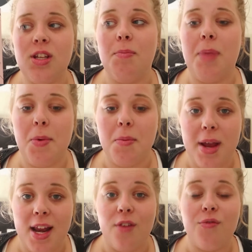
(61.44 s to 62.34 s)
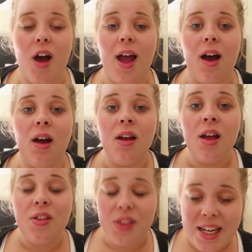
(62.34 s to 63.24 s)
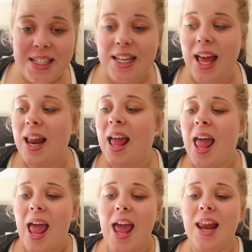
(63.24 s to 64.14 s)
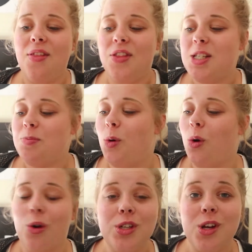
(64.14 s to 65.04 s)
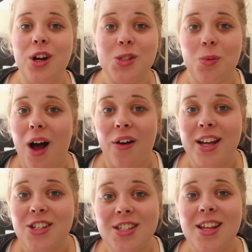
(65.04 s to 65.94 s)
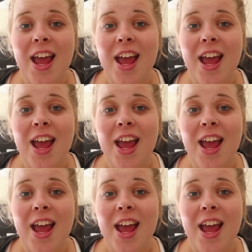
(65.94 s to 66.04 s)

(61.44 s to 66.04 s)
and people meeting via the internet, and this book also as well, it